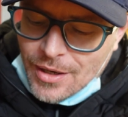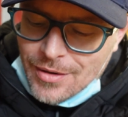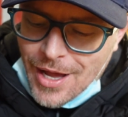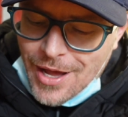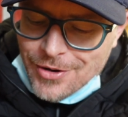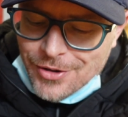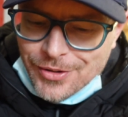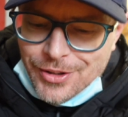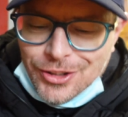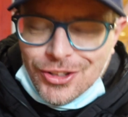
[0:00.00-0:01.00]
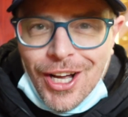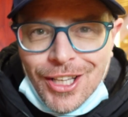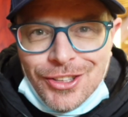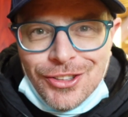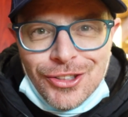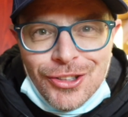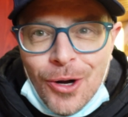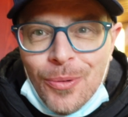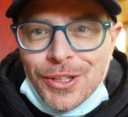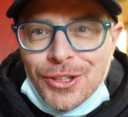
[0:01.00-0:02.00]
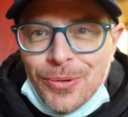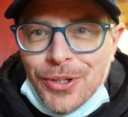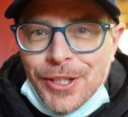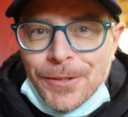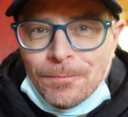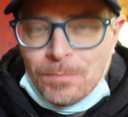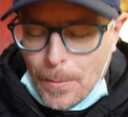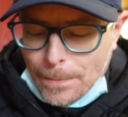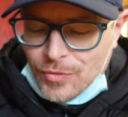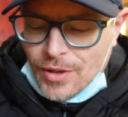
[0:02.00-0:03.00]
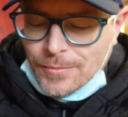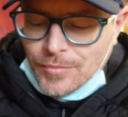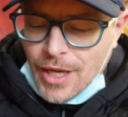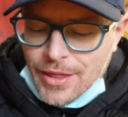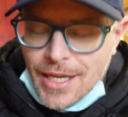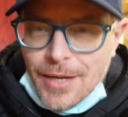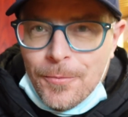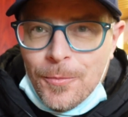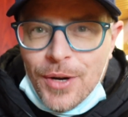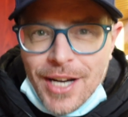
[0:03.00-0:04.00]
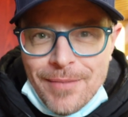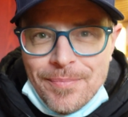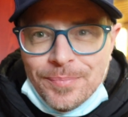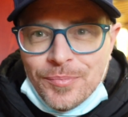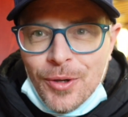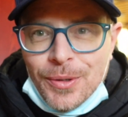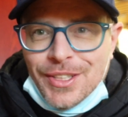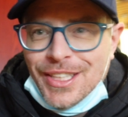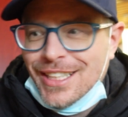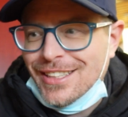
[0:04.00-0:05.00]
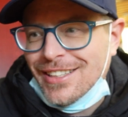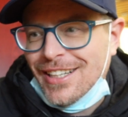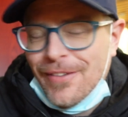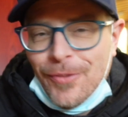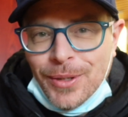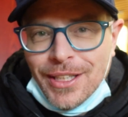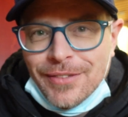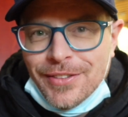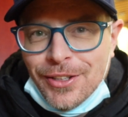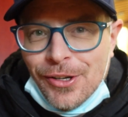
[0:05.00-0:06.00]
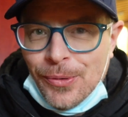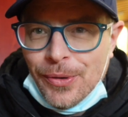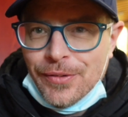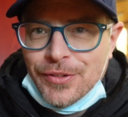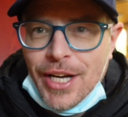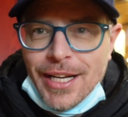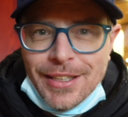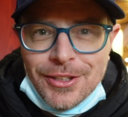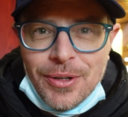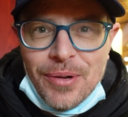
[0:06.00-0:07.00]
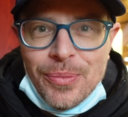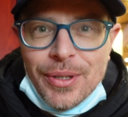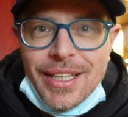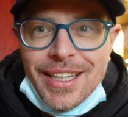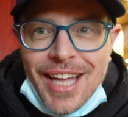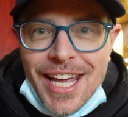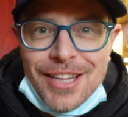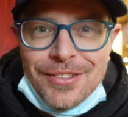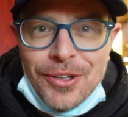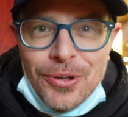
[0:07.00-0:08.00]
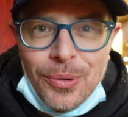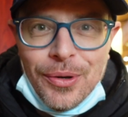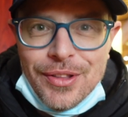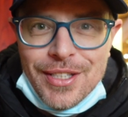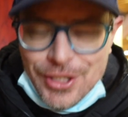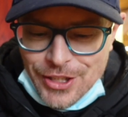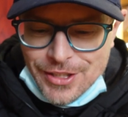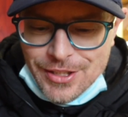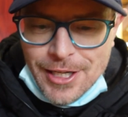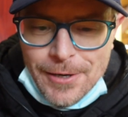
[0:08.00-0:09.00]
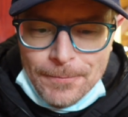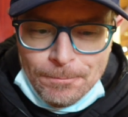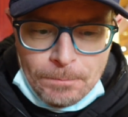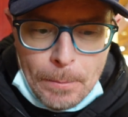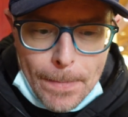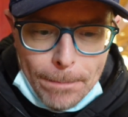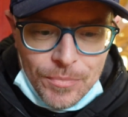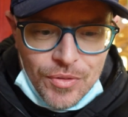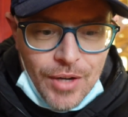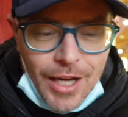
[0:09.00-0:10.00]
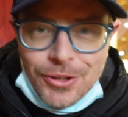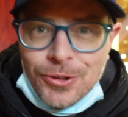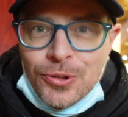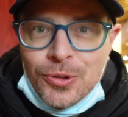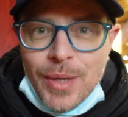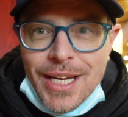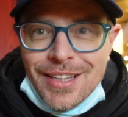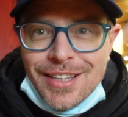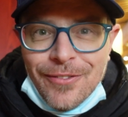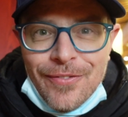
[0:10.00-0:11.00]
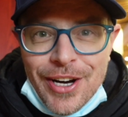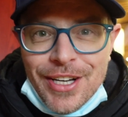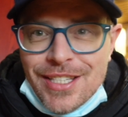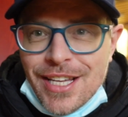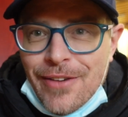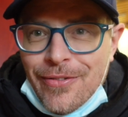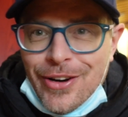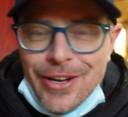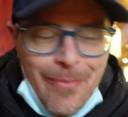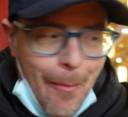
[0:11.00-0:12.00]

and the sauce is just always so good. I think what I'm noticing is that I've only lived in the north of China, so I really like the north dishes. They're not too sweet, they're very savory,